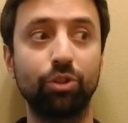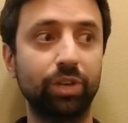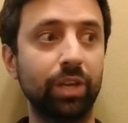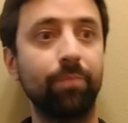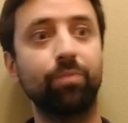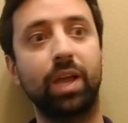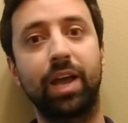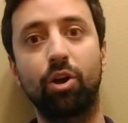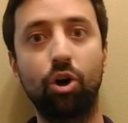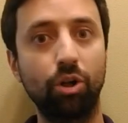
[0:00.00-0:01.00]
looking
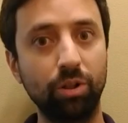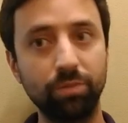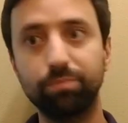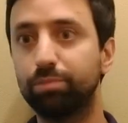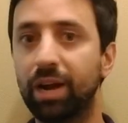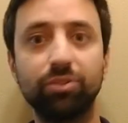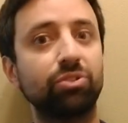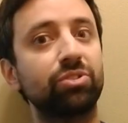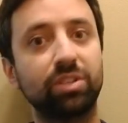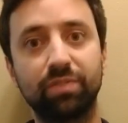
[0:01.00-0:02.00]
at all
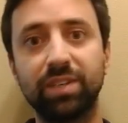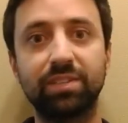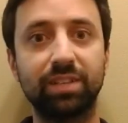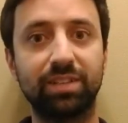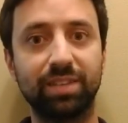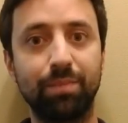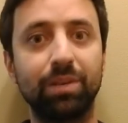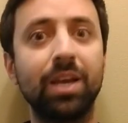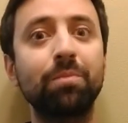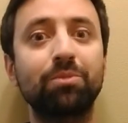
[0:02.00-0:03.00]
browsers and devices at the
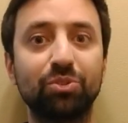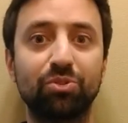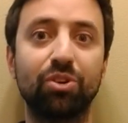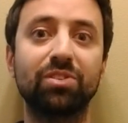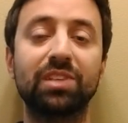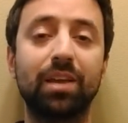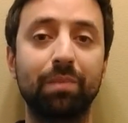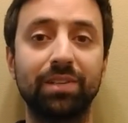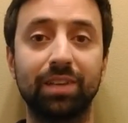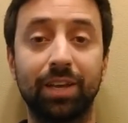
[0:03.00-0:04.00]
same time to start
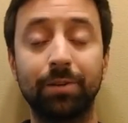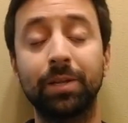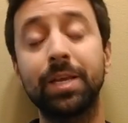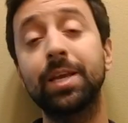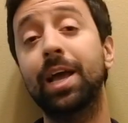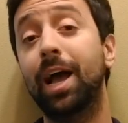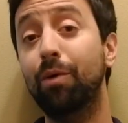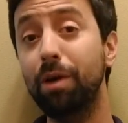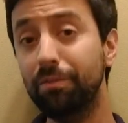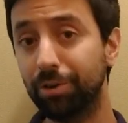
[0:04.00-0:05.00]
segmenting.
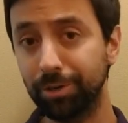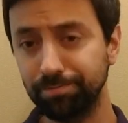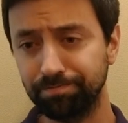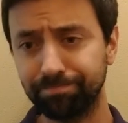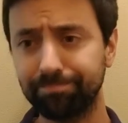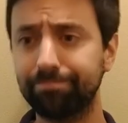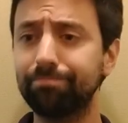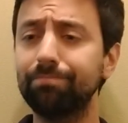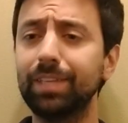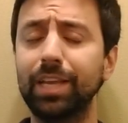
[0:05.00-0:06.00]
However,
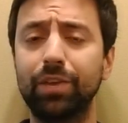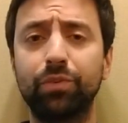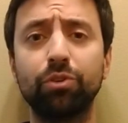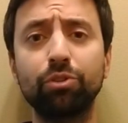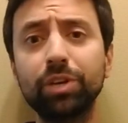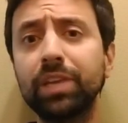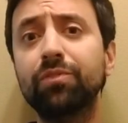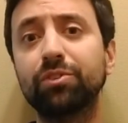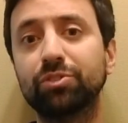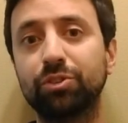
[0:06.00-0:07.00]
if you're
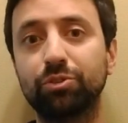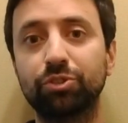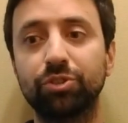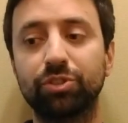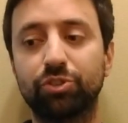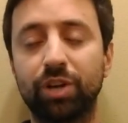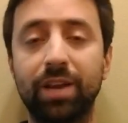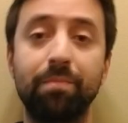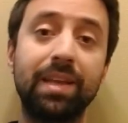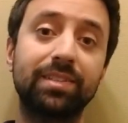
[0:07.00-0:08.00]
looking for a solution to
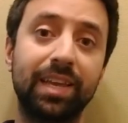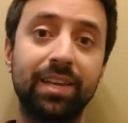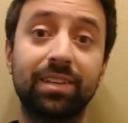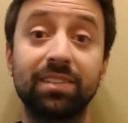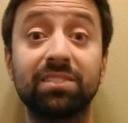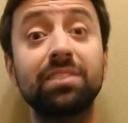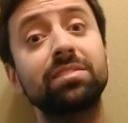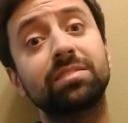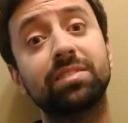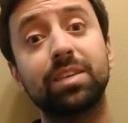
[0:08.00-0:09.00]
try and maintain
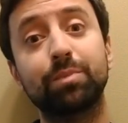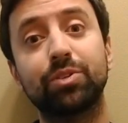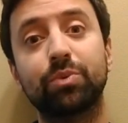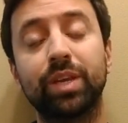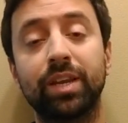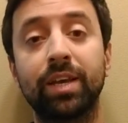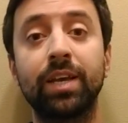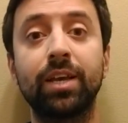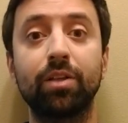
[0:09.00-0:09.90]
consistency between